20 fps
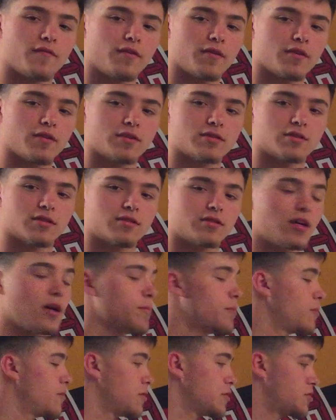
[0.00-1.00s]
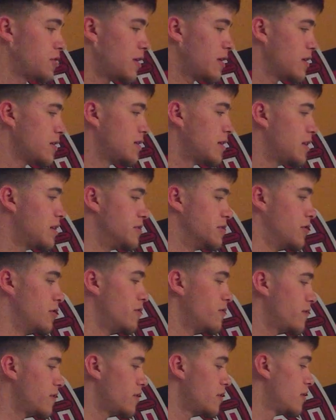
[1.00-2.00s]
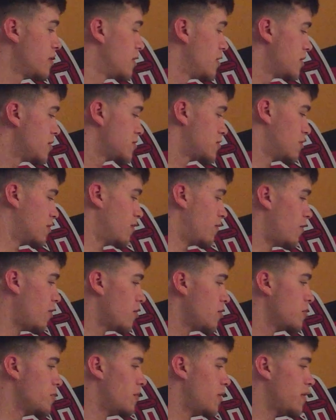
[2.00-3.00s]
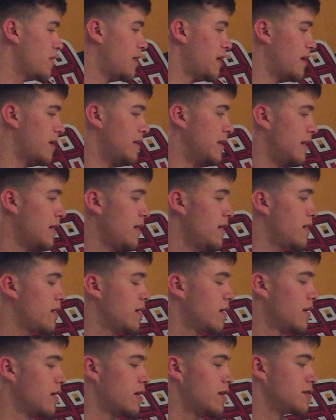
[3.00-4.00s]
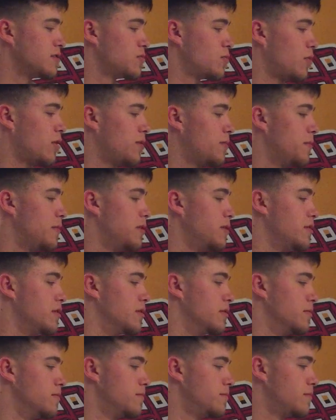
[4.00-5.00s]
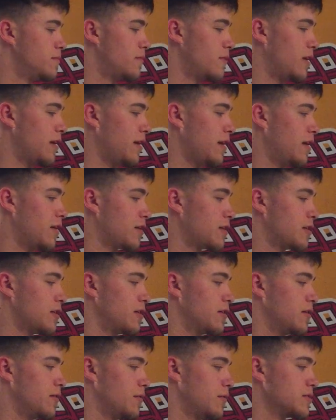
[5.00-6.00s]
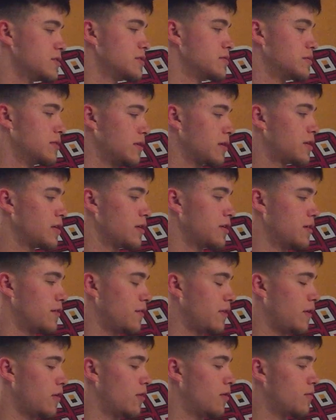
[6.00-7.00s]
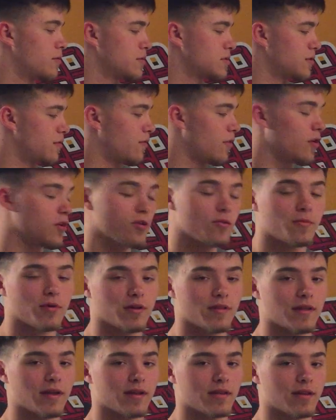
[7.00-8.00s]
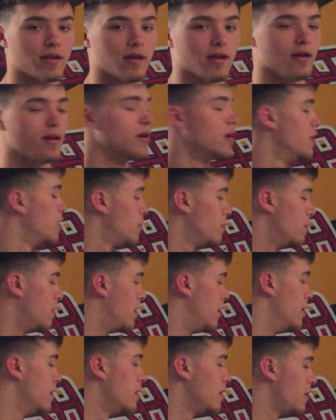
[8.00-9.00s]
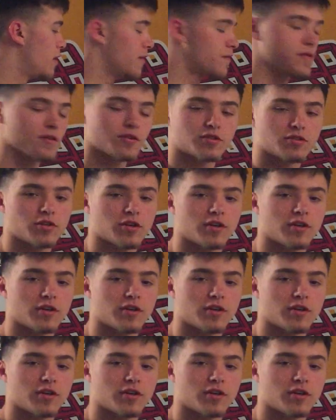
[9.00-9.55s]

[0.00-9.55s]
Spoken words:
for this example, the trading day is over, so the volume on that day is 1 million. Right now, was the volume on that day. But if this